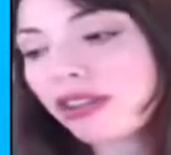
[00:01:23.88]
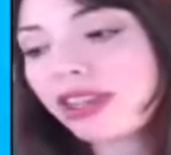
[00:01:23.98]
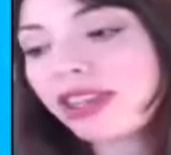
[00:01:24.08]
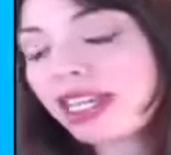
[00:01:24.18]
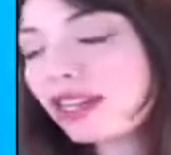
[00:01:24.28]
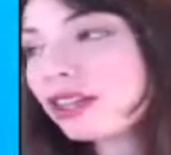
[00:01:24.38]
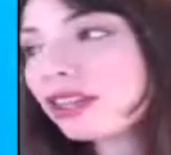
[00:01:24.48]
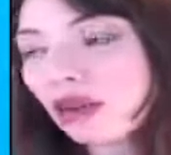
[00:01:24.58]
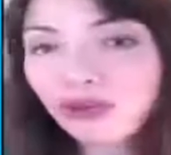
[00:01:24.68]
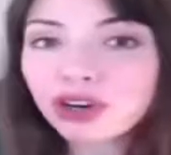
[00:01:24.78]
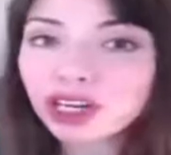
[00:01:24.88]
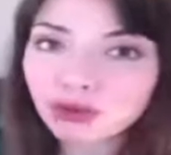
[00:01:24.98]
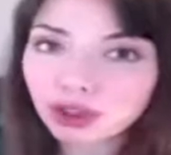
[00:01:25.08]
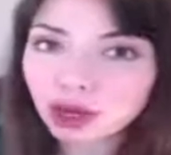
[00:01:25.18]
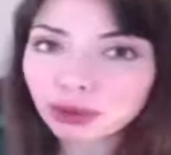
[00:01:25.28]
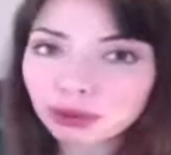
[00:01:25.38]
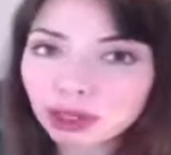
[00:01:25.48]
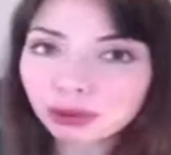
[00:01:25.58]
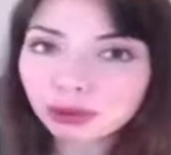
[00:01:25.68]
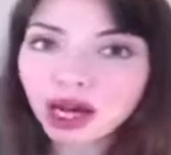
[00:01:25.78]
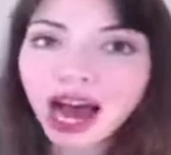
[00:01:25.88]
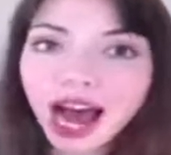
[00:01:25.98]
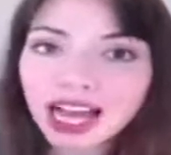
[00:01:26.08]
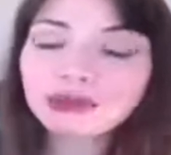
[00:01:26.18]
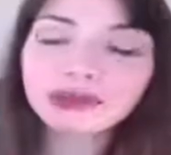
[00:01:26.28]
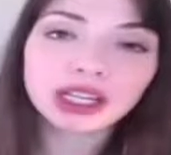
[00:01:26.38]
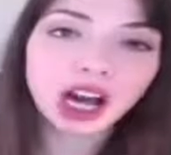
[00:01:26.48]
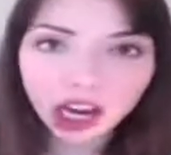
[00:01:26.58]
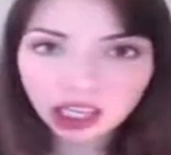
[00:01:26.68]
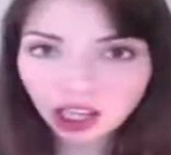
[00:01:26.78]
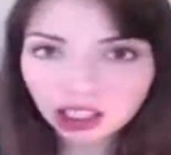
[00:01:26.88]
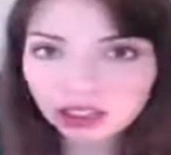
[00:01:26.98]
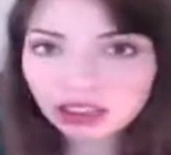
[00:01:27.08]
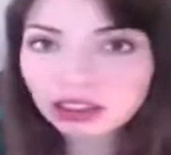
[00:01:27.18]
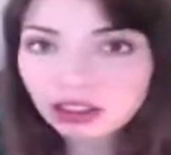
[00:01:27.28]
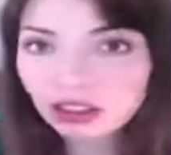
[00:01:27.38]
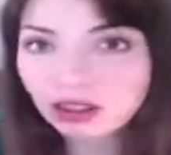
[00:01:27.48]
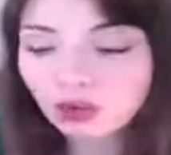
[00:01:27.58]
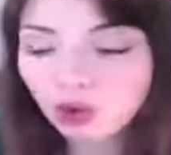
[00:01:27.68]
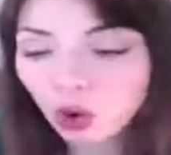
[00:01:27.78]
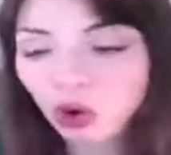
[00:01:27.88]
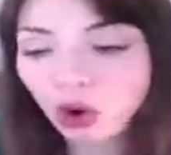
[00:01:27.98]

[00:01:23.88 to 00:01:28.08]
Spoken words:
the suffering of the Yemeni people hasn't been highlighted. The war